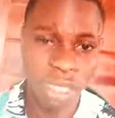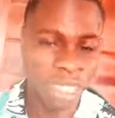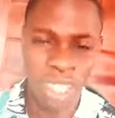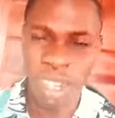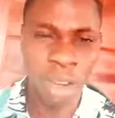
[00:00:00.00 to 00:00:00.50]

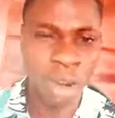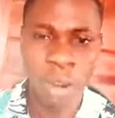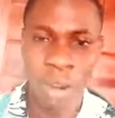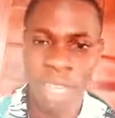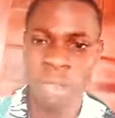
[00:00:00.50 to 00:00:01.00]

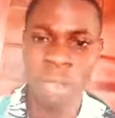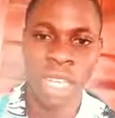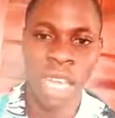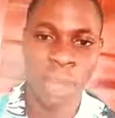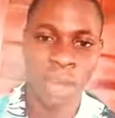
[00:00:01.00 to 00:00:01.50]
No, it won't
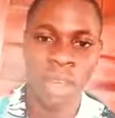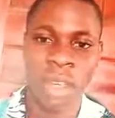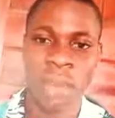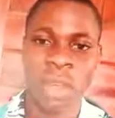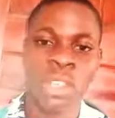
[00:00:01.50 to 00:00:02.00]
happen
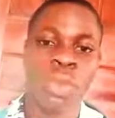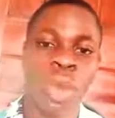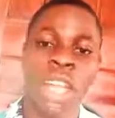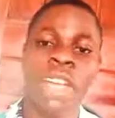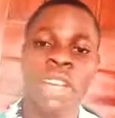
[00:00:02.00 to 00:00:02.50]
because
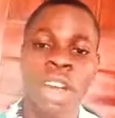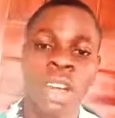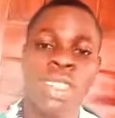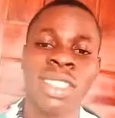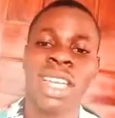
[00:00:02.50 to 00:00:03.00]
when God
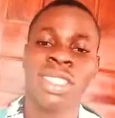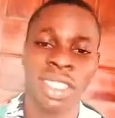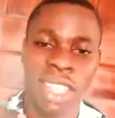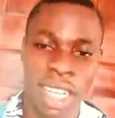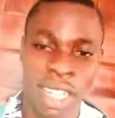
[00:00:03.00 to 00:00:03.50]
says
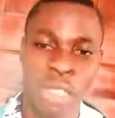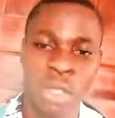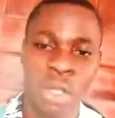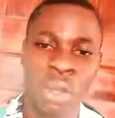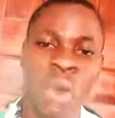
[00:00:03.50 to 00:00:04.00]
yes to
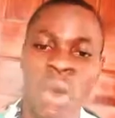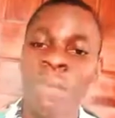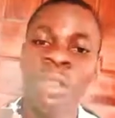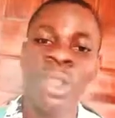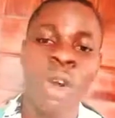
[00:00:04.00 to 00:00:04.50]
you,
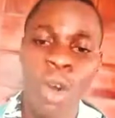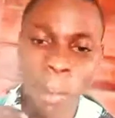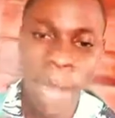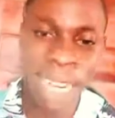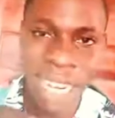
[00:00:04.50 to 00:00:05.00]
no
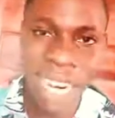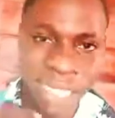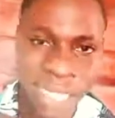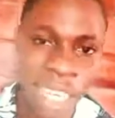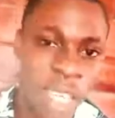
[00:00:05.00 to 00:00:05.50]
man can
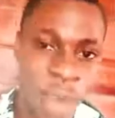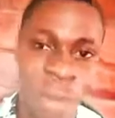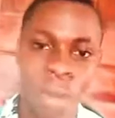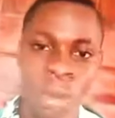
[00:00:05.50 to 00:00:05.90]
say no.